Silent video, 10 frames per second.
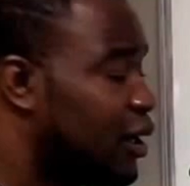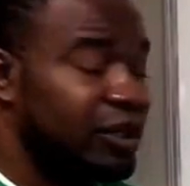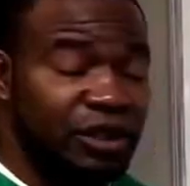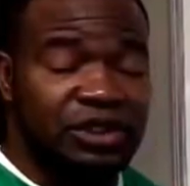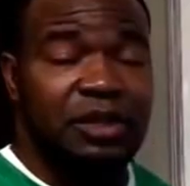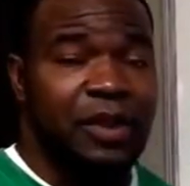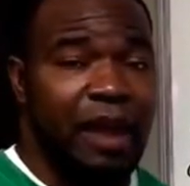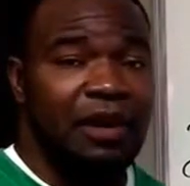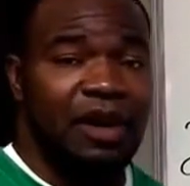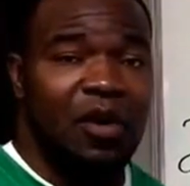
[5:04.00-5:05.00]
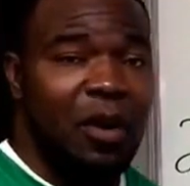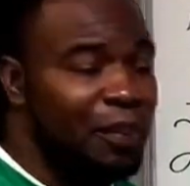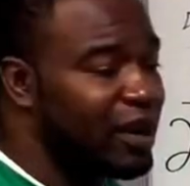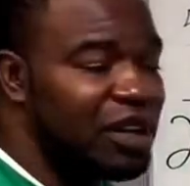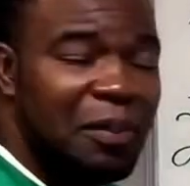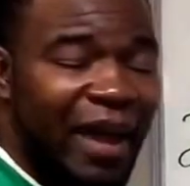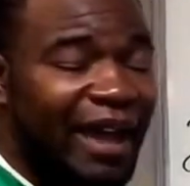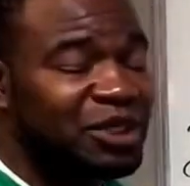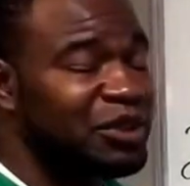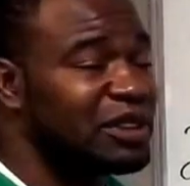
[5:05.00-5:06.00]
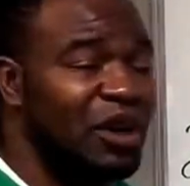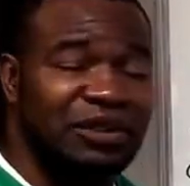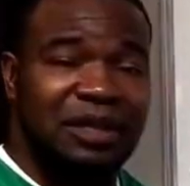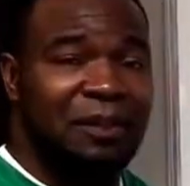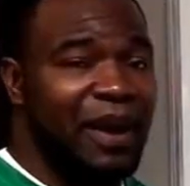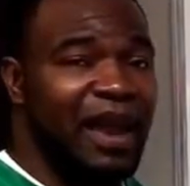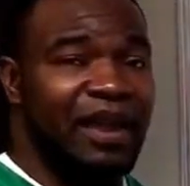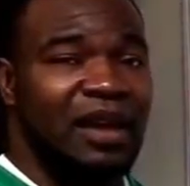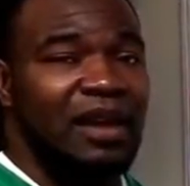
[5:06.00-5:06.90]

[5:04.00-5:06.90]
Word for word: you should be able to go up under your mattress, go to the bank,